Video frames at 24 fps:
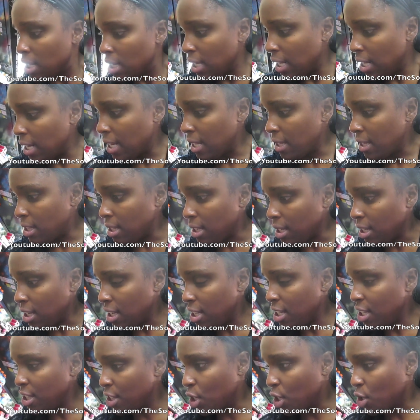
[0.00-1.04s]
Gotta get
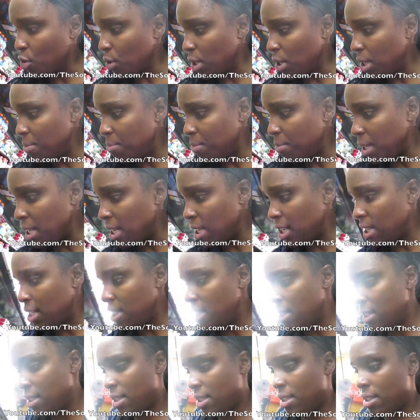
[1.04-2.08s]
the, the green
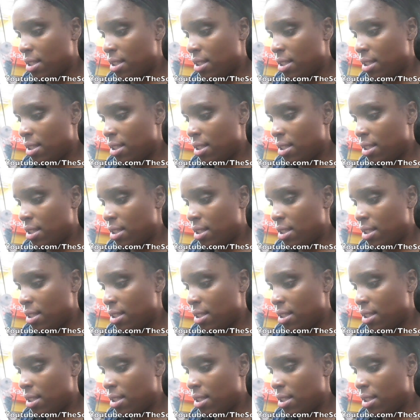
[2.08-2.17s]
beans.